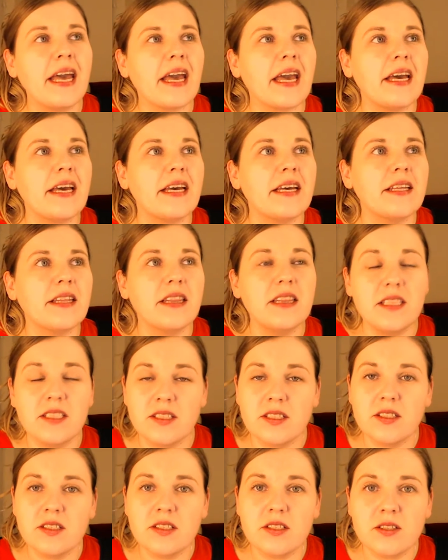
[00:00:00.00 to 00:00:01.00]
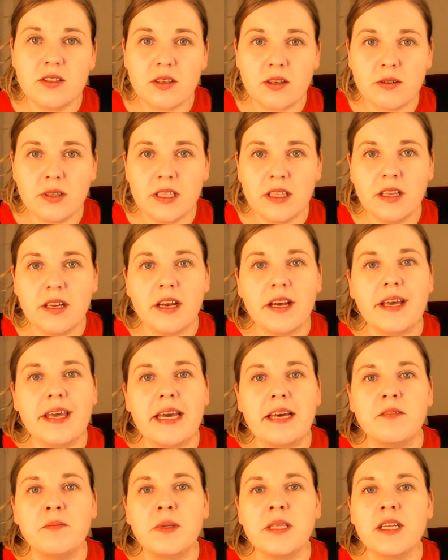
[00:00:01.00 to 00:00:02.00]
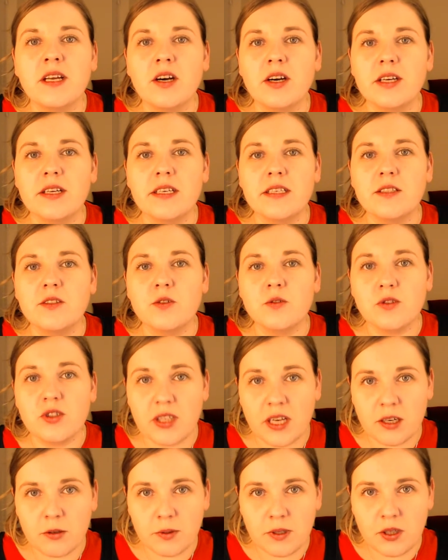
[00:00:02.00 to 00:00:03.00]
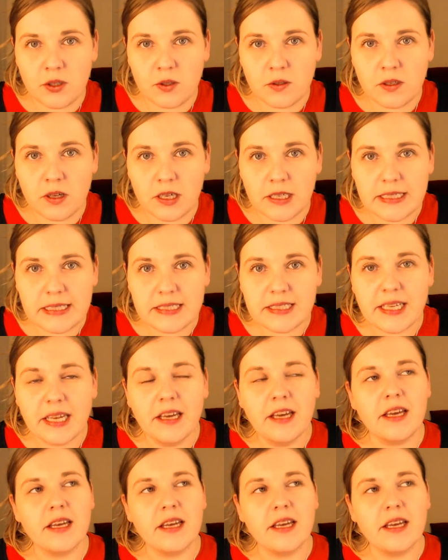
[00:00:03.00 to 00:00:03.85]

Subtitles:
This is a story that I have been guided to share with you guys.